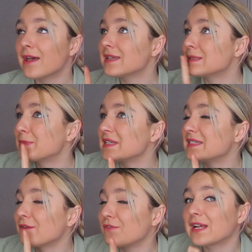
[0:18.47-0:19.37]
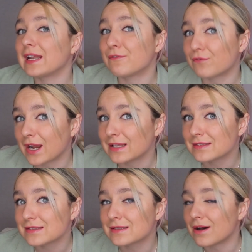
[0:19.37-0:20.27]
Specifically
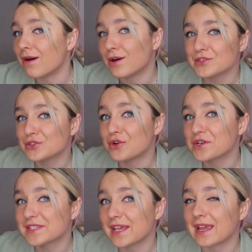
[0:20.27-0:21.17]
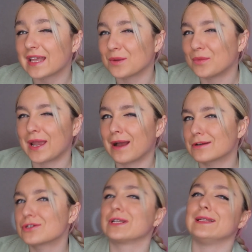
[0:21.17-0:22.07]
friends that aren't toxic and that we
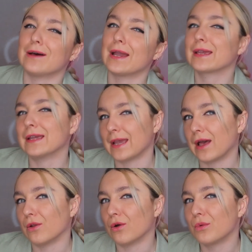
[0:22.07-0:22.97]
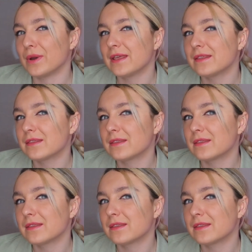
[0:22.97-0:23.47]
actually like and get along with,